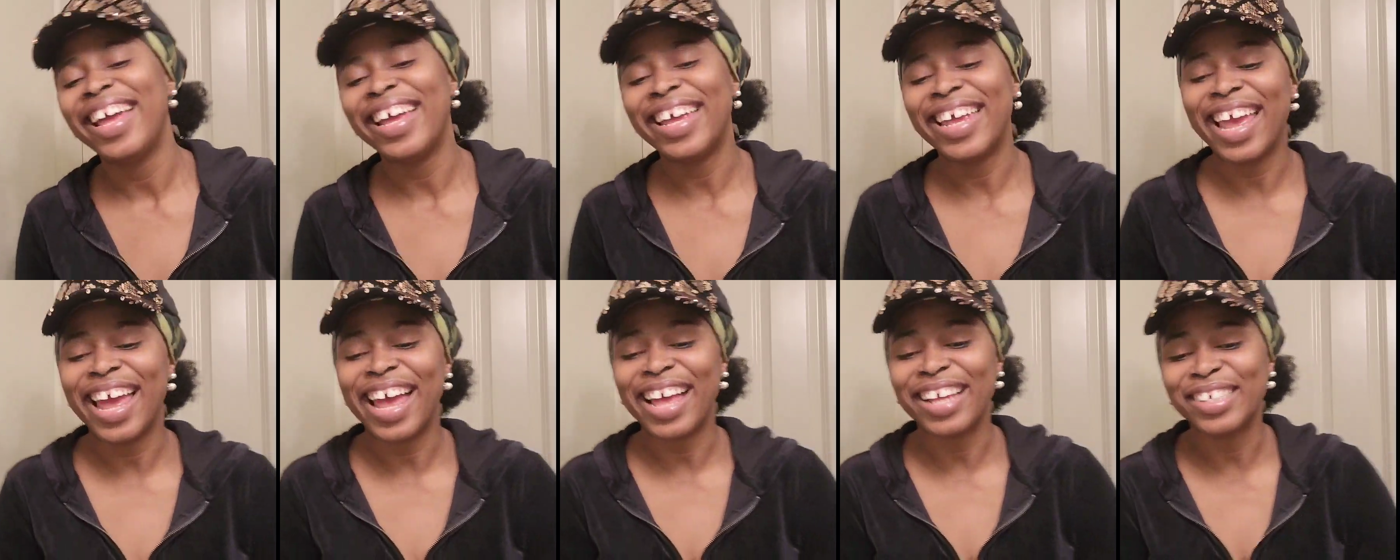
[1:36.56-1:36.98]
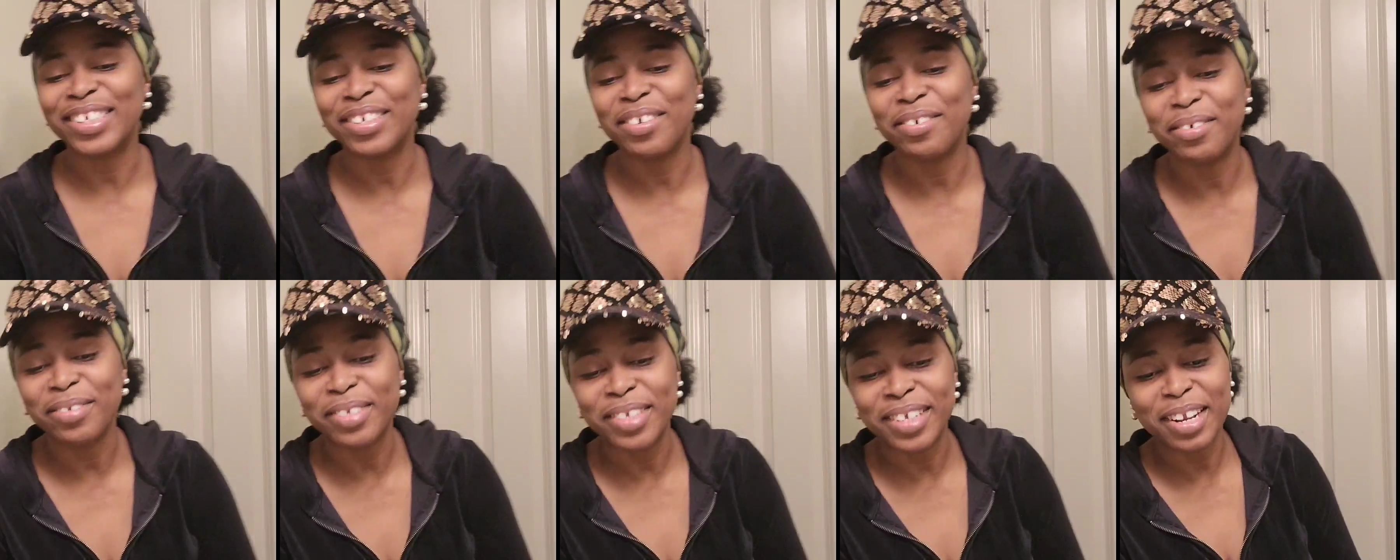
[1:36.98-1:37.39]
Yeah,
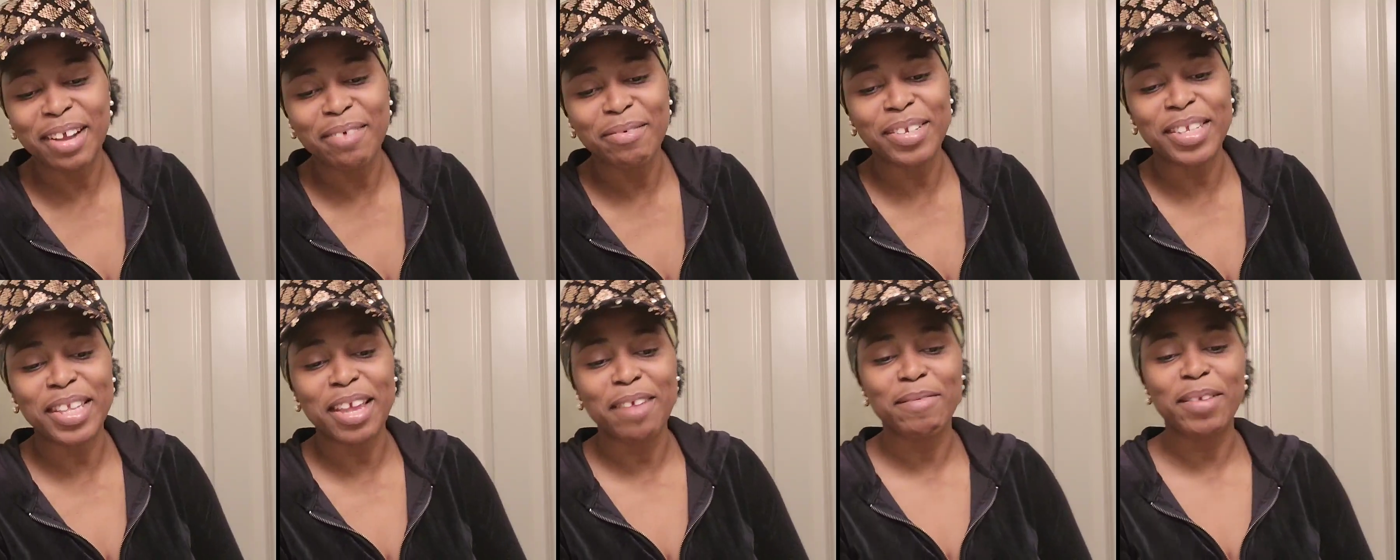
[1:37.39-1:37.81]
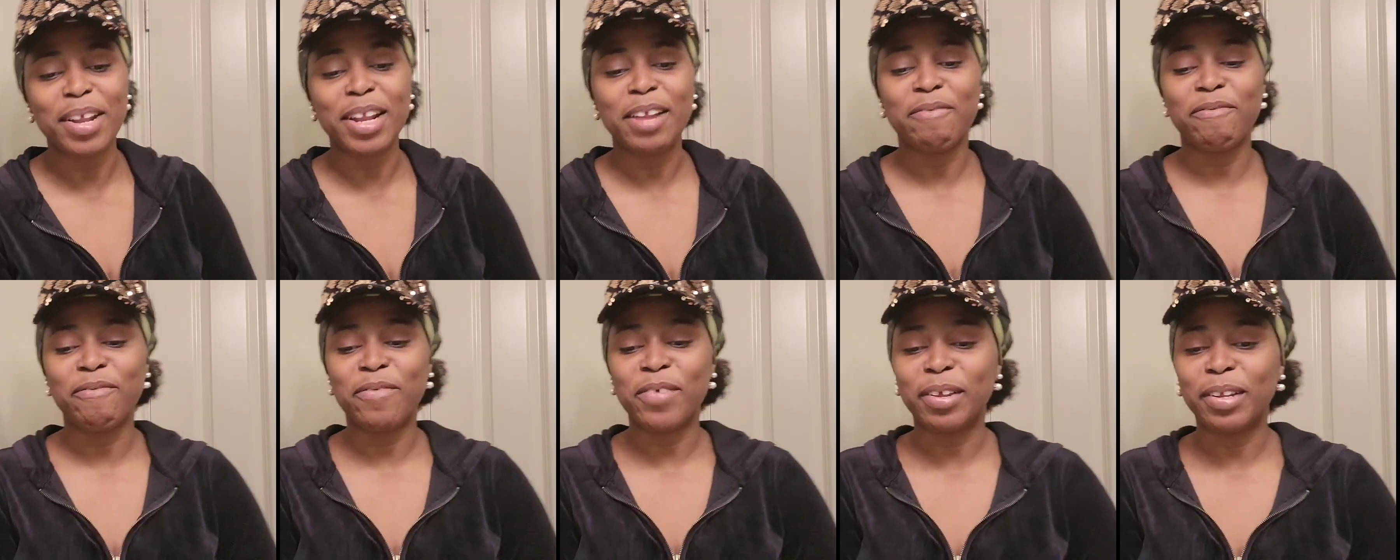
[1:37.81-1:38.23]
so Tina was
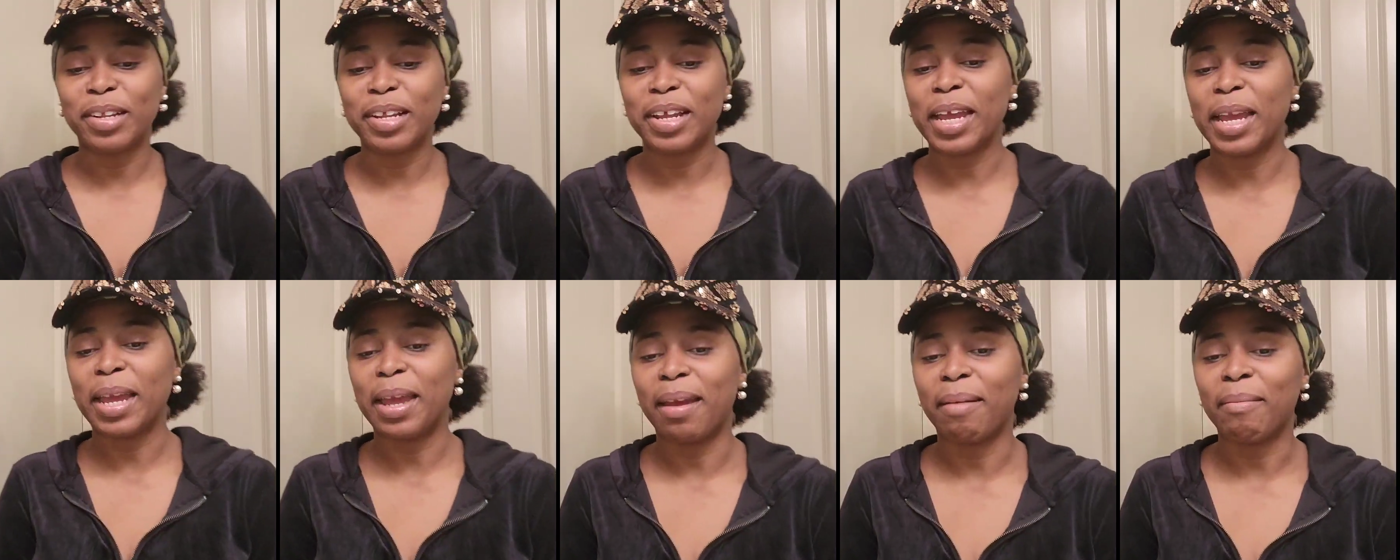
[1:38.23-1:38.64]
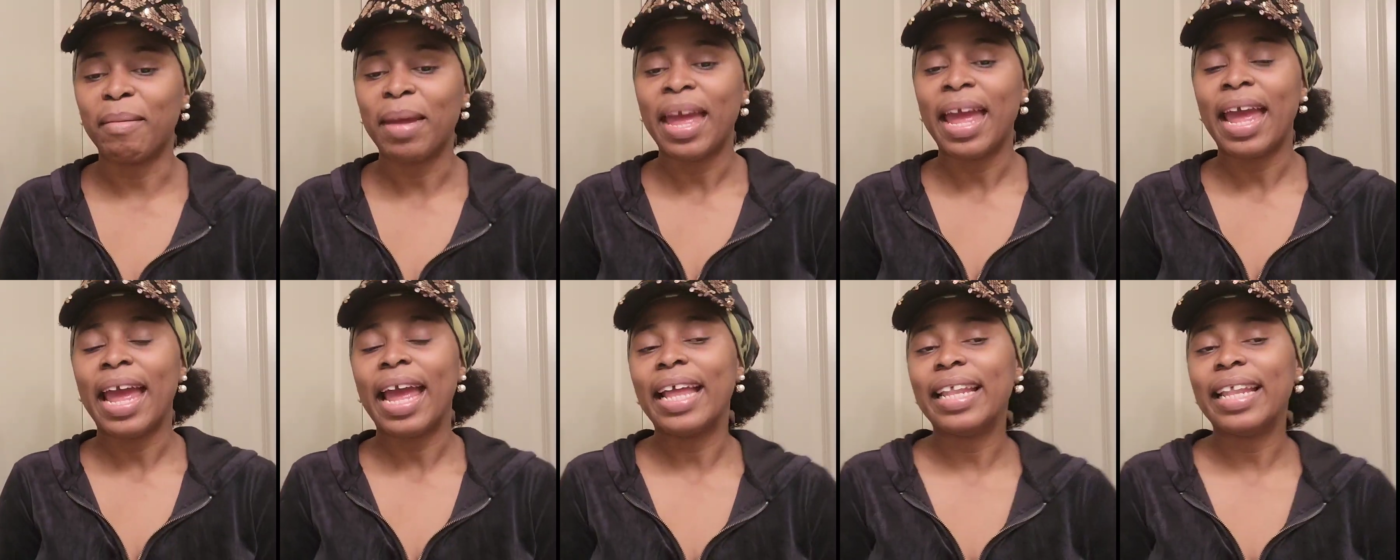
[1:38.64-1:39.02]
definitely feeling him.